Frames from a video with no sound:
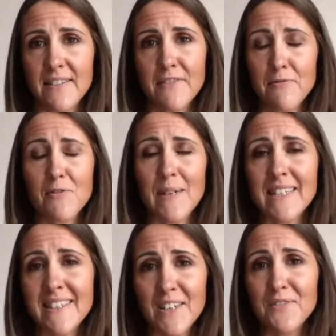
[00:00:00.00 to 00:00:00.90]
for
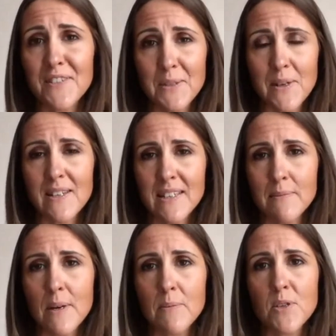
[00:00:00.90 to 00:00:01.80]
myself, as well as
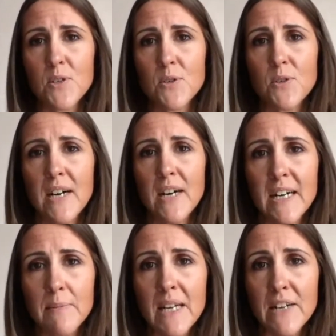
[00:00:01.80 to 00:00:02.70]
I'm sure
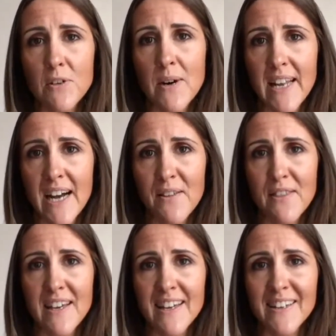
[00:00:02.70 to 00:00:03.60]
everyone out
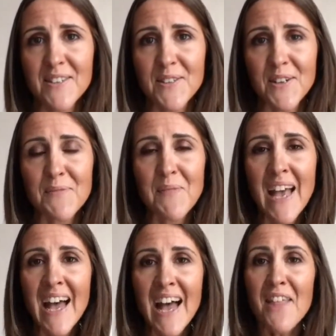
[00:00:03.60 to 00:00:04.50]
there. So
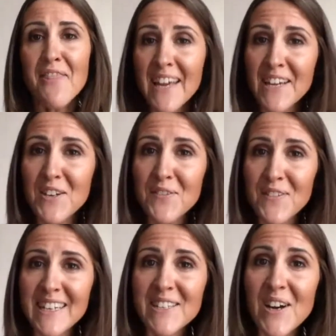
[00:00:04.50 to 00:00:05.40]
thank you for
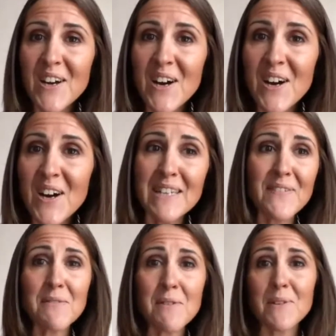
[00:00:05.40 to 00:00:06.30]
your time. And if
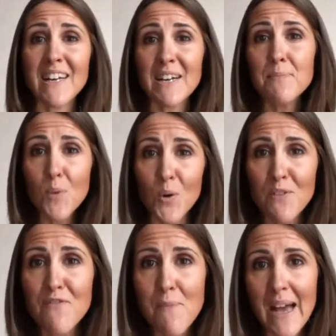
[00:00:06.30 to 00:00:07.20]
anyone would like more
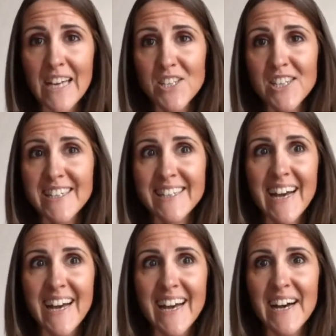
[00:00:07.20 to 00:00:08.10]
information
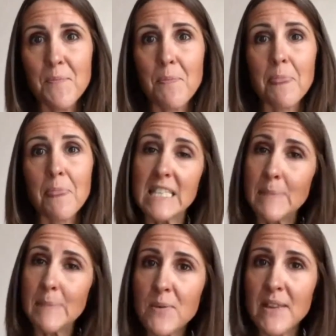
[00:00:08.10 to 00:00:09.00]
and
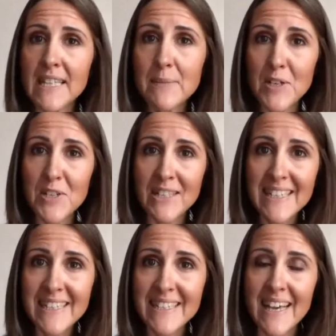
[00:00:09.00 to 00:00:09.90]
speak with our
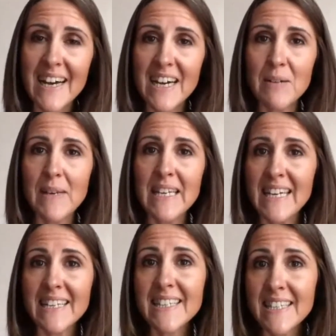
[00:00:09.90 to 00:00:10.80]
specialists in our
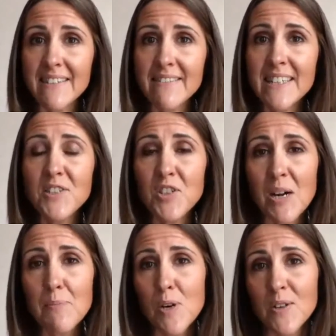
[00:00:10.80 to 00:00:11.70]
series,
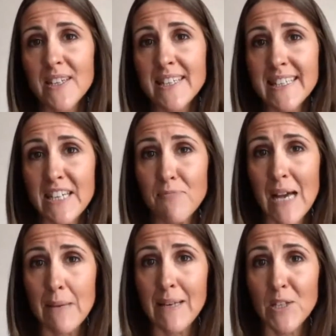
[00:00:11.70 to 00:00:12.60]
jump on
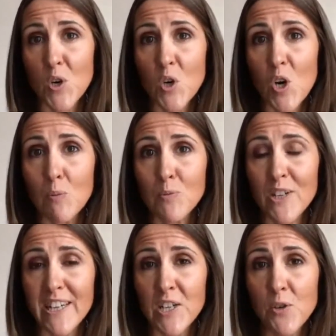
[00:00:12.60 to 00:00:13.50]

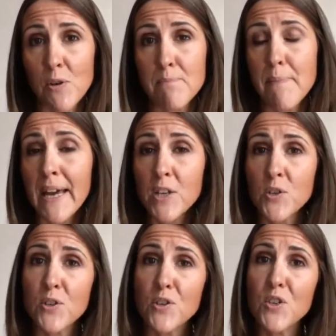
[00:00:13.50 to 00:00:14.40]
conceivebaby.com.au and make sure
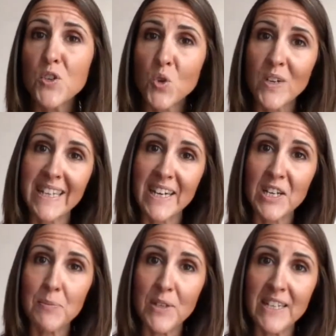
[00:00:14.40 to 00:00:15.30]
you join our
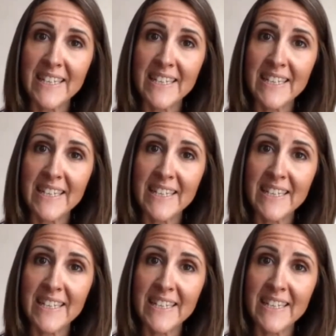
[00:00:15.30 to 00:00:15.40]
community